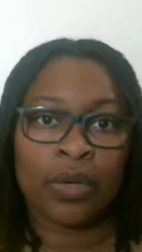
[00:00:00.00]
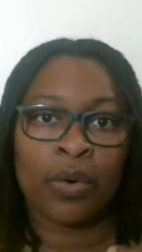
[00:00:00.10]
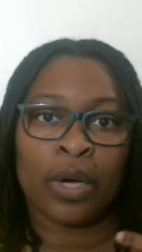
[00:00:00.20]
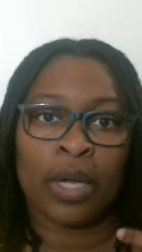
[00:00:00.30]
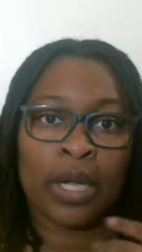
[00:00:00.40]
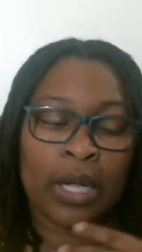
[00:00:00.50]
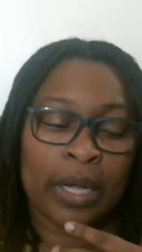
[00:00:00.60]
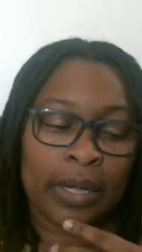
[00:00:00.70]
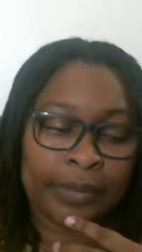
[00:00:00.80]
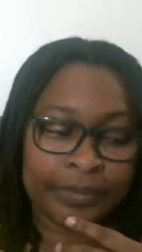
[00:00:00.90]
or a
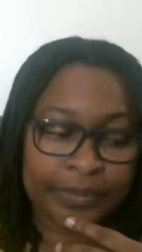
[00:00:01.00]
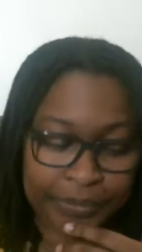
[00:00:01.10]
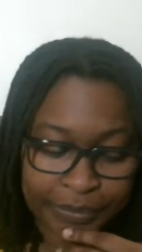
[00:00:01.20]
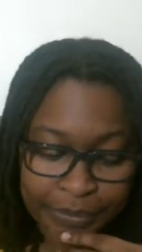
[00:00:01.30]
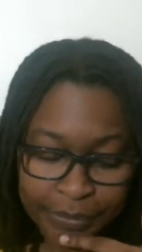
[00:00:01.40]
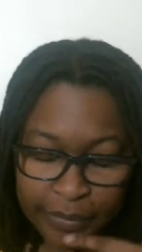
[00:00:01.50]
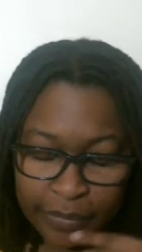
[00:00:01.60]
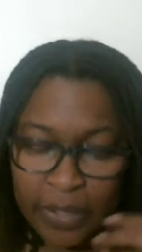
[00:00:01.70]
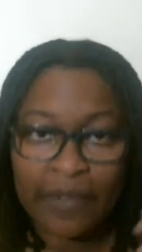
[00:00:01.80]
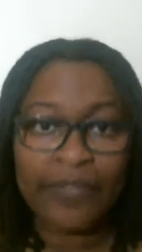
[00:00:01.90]
um,
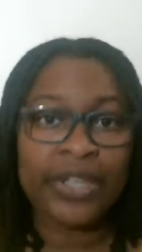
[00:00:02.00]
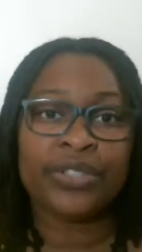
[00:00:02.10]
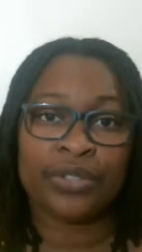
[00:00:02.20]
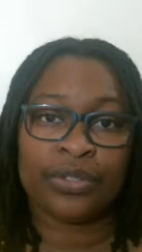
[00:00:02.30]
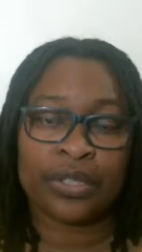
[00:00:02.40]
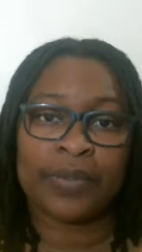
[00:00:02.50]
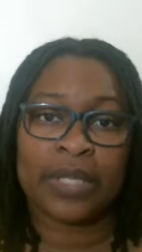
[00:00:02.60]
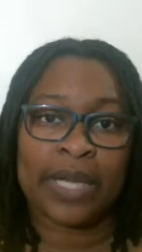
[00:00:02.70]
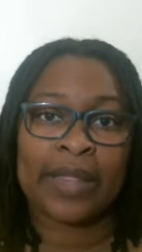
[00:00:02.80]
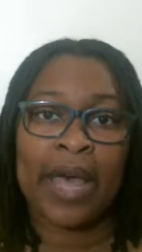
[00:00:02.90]
Avengers or something
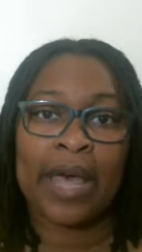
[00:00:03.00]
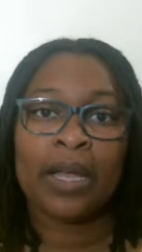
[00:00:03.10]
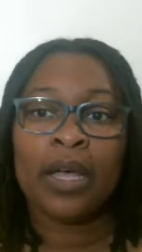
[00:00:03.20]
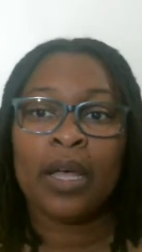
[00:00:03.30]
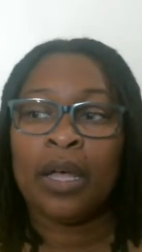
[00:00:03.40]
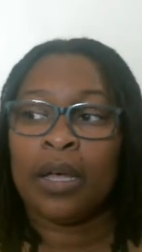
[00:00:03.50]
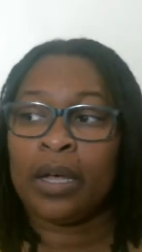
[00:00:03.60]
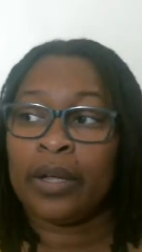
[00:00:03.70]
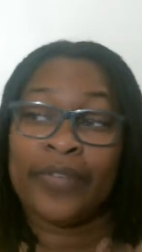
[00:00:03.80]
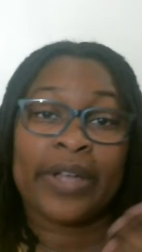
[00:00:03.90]
like that.
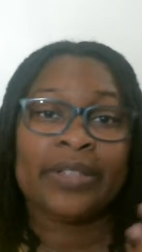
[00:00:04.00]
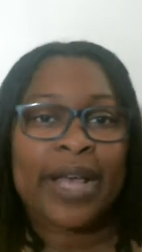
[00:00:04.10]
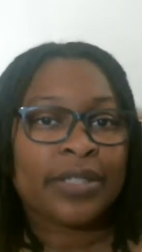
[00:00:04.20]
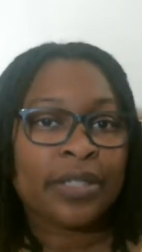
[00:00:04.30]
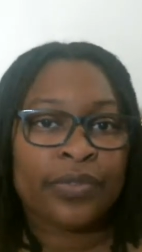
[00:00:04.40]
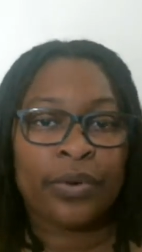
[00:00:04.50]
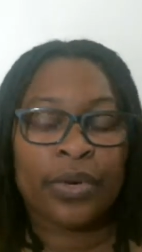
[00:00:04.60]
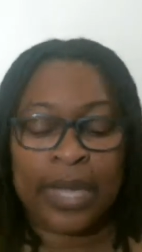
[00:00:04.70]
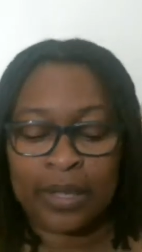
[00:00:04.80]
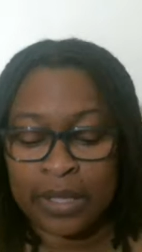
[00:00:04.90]
Uh, Fantastic Four.
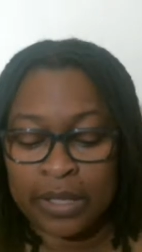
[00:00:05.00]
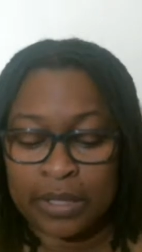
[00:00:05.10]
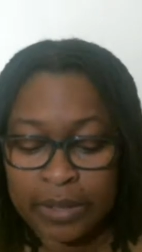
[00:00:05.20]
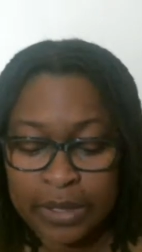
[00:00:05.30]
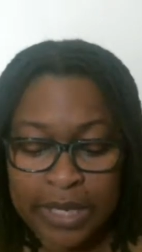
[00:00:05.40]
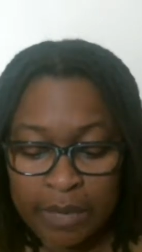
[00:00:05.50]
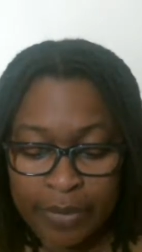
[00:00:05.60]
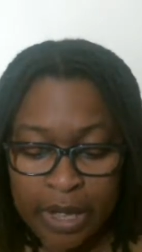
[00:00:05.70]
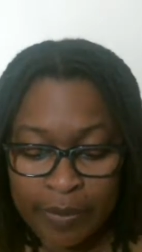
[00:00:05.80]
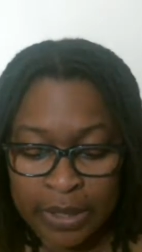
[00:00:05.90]
Like, this team
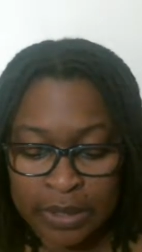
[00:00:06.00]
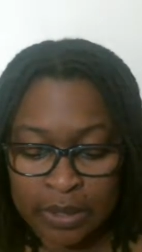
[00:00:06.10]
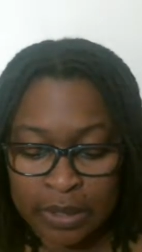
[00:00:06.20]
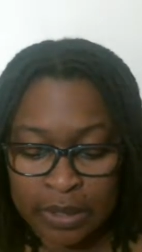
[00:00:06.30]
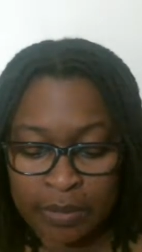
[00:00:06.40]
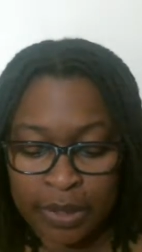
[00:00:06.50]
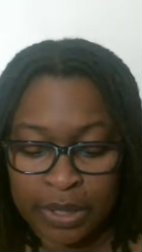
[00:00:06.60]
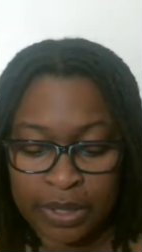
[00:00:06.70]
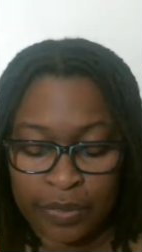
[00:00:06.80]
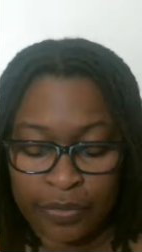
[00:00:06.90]
up is, it's a
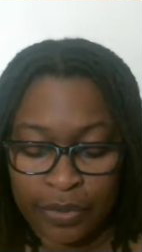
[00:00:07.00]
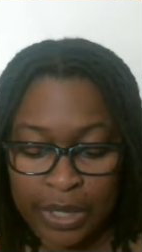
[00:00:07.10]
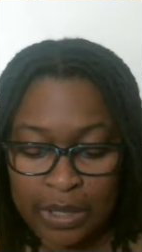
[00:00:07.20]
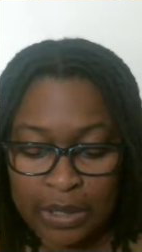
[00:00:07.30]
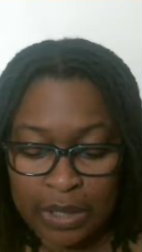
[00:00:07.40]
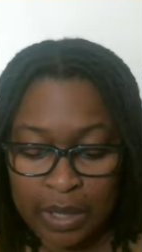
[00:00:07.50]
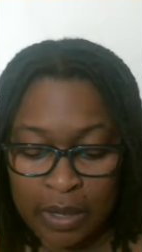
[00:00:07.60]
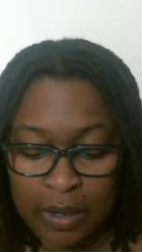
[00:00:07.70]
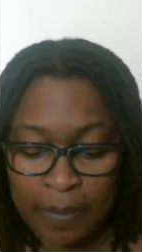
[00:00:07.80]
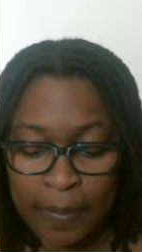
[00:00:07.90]
bit different.
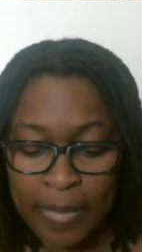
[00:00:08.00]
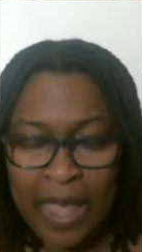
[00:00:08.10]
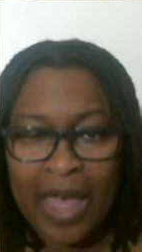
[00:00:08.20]
Um,